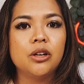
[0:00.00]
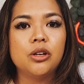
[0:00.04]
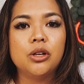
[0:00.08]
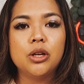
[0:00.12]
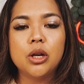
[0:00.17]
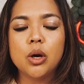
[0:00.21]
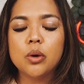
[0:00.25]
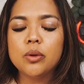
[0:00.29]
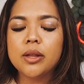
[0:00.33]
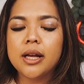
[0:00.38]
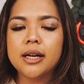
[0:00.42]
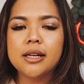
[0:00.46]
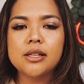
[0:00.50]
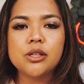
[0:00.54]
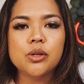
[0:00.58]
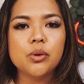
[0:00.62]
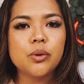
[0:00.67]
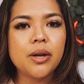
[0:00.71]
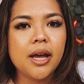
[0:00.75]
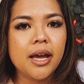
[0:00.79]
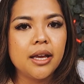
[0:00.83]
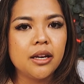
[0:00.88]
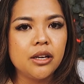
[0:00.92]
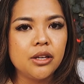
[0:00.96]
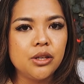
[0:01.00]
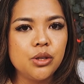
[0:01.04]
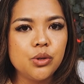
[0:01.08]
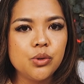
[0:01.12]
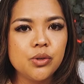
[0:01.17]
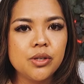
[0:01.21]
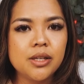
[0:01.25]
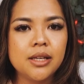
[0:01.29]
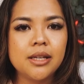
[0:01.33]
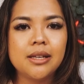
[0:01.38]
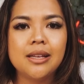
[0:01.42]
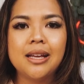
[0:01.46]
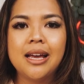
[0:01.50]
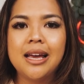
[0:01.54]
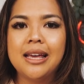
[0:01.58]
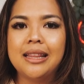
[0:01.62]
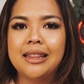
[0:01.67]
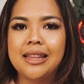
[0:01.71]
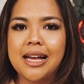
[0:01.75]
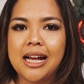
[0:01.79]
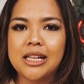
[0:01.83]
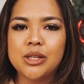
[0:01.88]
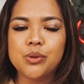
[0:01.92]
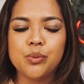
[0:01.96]
Know that it's okay to use it.
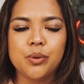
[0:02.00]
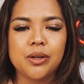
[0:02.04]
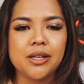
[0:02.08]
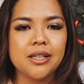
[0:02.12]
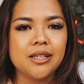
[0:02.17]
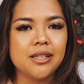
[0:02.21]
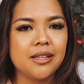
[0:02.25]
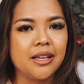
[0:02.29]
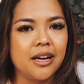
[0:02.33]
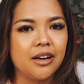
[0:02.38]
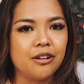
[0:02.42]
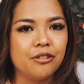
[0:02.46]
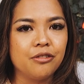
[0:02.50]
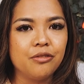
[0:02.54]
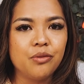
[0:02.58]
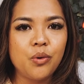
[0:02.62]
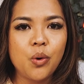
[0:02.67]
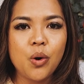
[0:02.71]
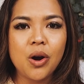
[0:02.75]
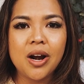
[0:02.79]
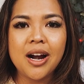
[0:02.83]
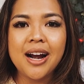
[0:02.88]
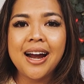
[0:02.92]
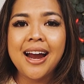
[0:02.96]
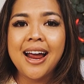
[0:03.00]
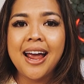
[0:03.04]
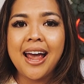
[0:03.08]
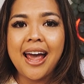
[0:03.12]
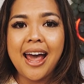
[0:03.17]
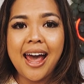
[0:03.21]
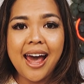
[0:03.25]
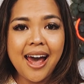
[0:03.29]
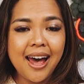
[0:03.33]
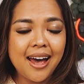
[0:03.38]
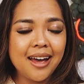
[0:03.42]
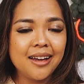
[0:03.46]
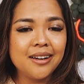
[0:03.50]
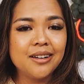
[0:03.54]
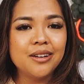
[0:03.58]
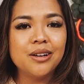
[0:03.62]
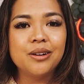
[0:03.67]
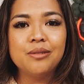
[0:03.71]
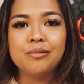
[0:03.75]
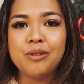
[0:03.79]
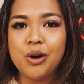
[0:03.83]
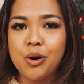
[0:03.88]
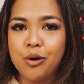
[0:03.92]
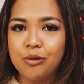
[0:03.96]
That's what it's there for. And
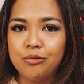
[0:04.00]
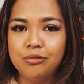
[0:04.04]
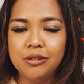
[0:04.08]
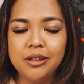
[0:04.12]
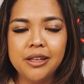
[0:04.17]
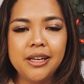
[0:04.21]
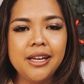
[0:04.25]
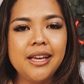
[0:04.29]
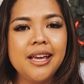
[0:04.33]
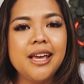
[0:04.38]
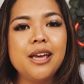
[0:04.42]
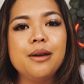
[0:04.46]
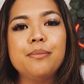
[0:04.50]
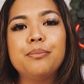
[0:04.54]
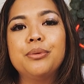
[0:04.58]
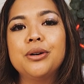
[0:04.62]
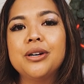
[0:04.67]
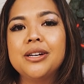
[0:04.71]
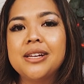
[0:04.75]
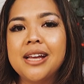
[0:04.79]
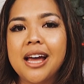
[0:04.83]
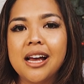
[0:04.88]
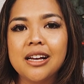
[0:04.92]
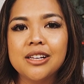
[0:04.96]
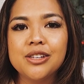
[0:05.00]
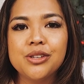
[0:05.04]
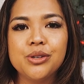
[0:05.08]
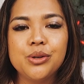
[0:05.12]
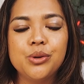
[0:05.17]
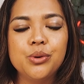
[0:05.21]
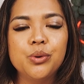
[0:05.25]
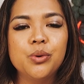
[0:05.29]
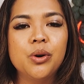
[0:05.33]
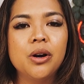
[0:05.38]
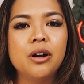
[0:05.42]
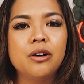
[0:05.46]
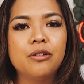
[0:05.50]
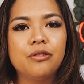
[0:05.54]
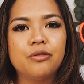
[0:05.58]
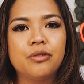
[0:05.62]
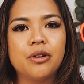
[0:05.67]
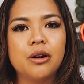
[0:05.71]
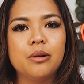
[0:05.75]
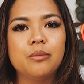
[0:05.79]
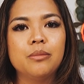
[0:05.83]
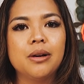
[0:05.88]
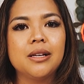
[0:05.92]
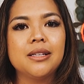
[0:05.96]
hopefully it protects you
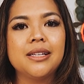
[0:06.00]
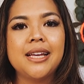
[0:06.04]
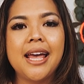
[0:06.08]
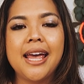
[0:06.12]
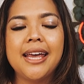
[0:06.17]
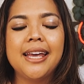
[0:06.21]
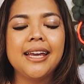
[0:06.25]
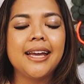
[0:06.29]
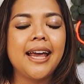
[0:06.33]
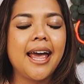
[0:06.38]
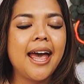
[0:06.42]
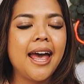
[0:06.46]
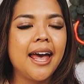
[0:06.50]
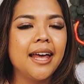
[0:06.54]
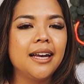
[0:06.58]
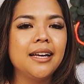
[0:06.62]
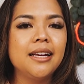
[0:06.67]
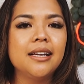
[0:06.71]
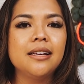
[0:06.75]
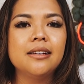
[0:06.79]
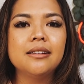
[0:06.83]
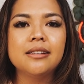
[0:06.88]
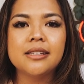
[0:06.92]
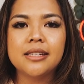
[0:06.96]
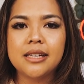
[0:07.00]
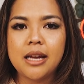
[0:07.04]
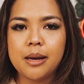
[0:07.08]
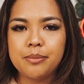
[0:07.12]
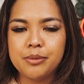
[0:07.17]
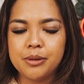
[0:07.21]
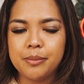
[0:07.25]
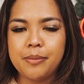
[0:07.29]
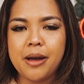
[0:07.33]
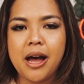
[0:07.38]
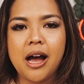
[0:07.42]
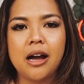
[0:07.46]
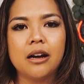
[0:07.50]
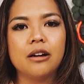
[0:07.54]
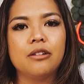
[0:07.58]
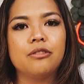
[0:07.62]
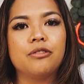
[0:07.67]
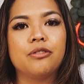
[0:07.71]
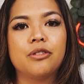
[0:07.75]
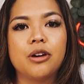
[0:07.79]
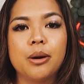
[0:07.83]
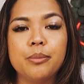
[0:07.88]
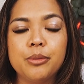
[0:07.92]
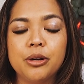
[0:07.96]
from taking any steps back
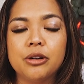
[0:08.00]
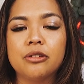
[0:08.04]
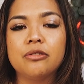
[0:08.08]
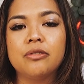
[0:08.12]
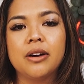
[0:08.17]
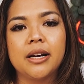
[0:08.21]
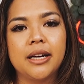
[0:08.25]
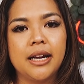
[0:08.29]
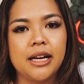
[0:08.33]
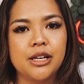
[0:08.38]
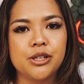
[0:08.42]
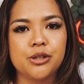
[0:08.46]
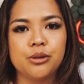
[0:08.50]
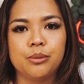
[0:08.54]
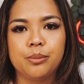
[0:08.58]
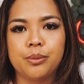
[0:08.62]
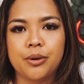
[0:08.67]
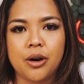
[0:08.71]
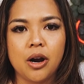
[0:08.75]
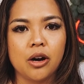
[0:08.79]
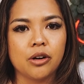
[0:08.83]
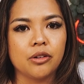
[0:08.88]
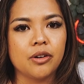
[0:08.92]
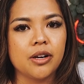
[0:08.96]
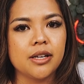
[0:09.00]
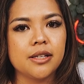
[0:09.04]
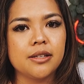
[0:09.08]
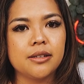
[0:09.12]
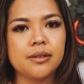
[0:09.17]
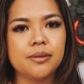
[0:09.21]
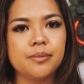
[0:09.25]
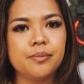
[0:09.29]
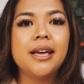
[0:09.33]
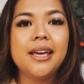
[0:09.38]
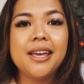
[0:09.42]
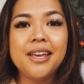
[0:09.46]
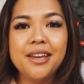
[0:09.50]
from your financial progress.